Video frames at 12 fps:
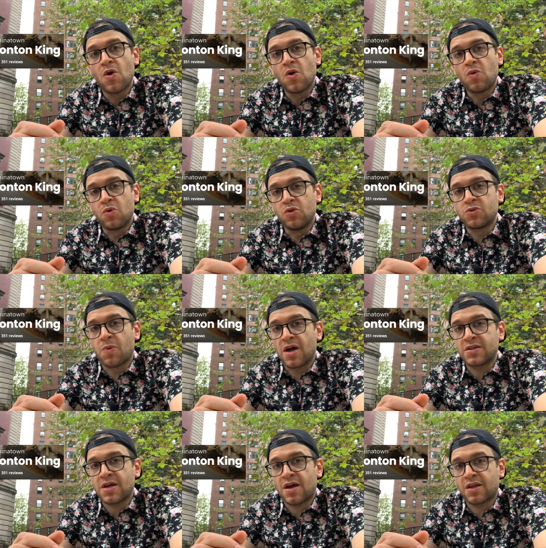Wu's
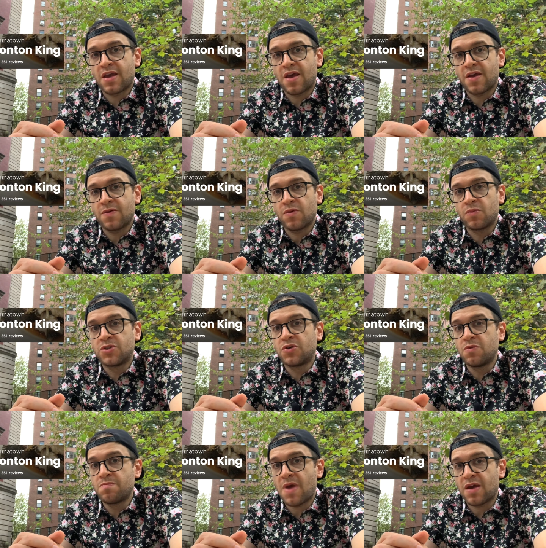Wonton King, which
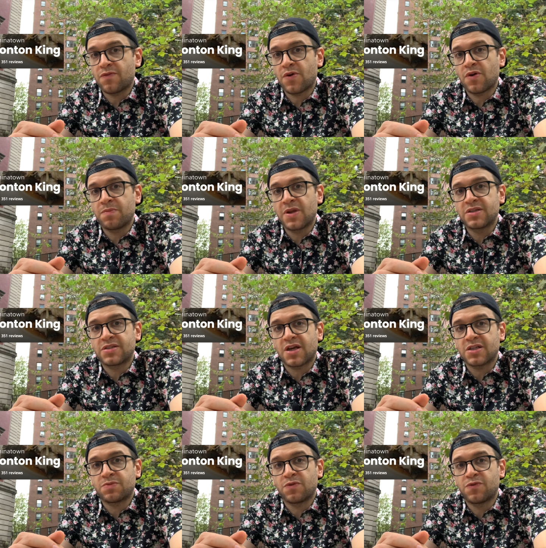you may have heard me
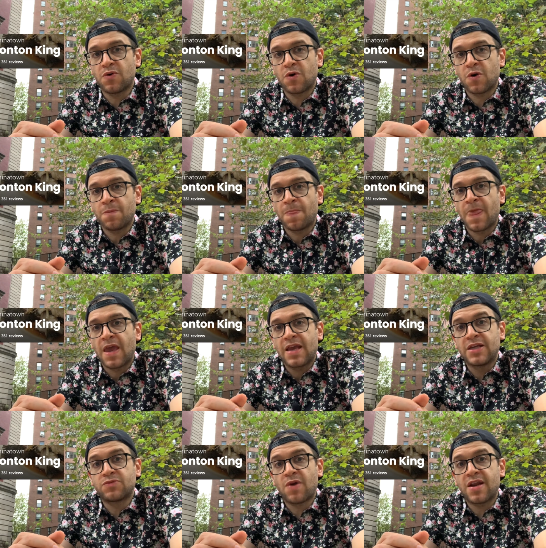discuss before,
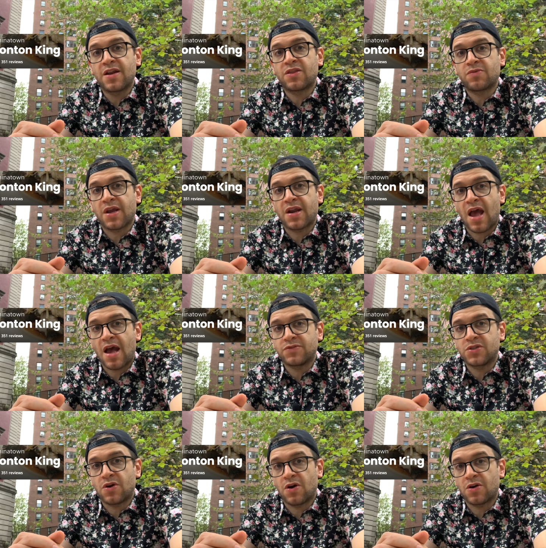is rated 3.5
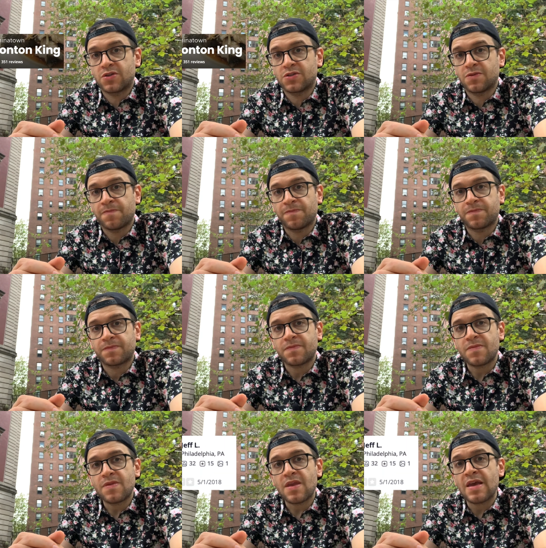stars.
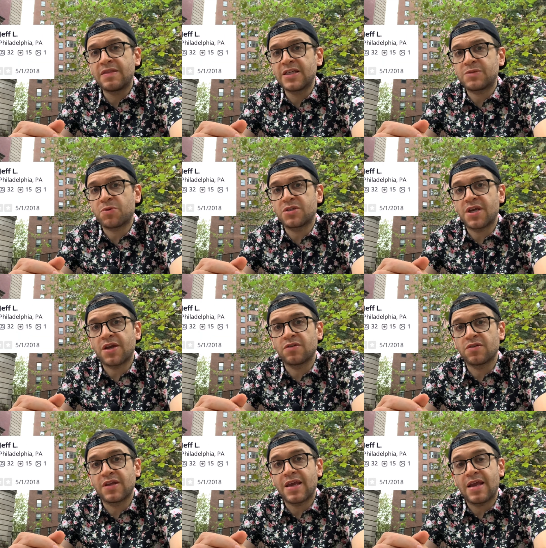This
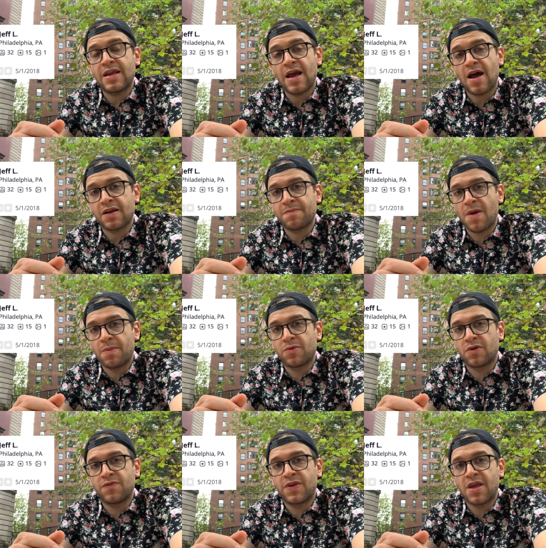particularly idiotic
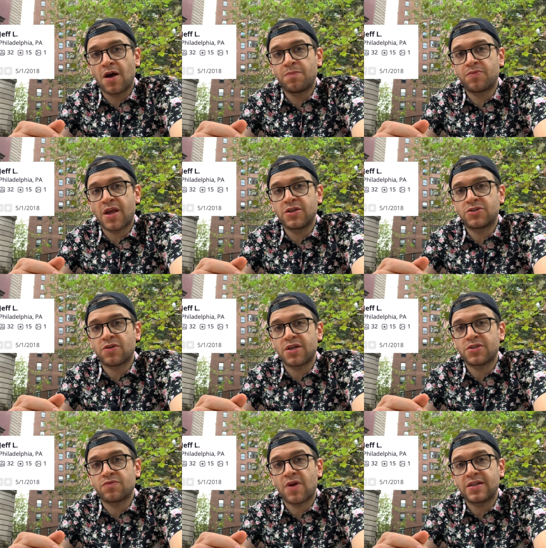member of the Yelp Brain
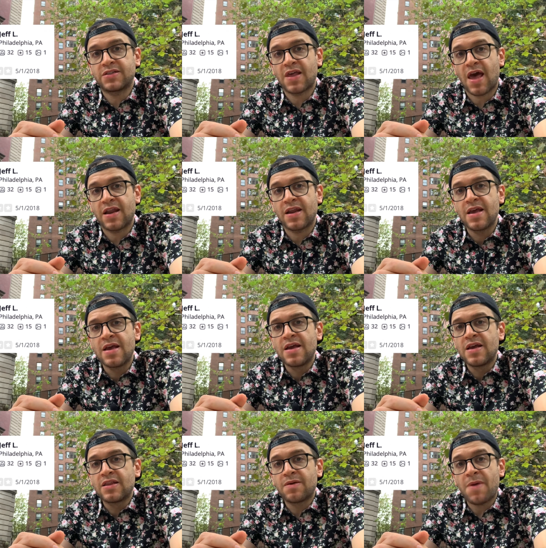Trust writes that,
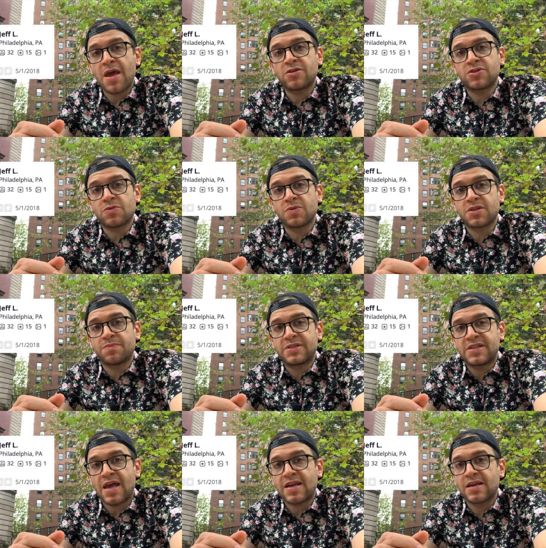"The manager was
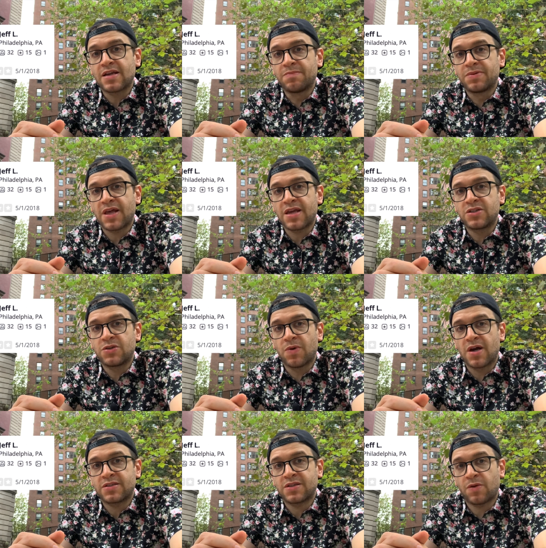upset and complained to
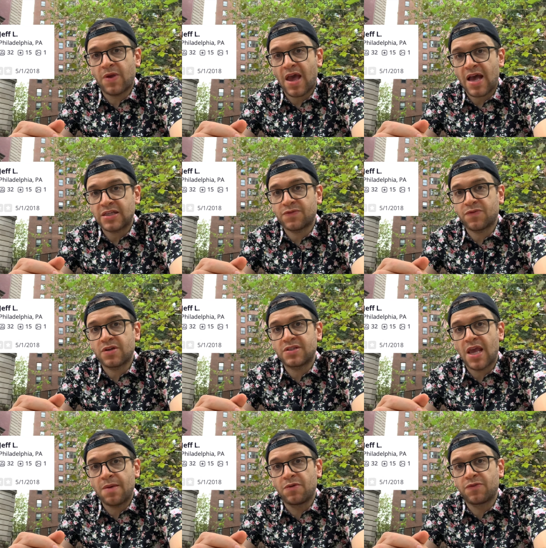us that we asked for a
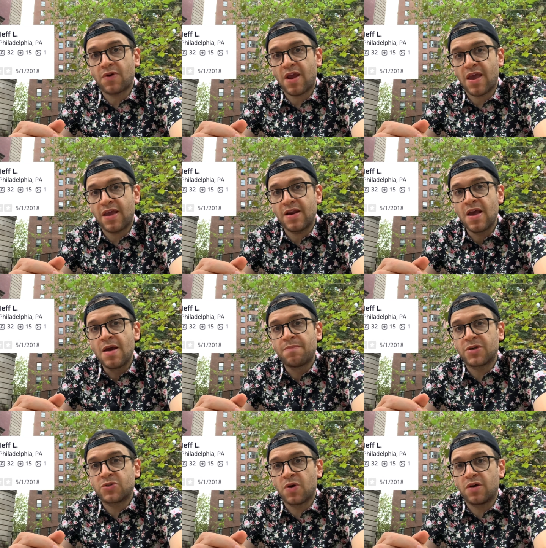table for 8,
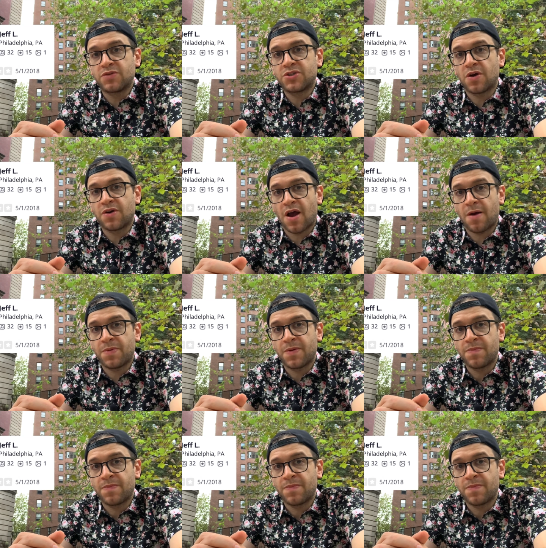but 12 showed up.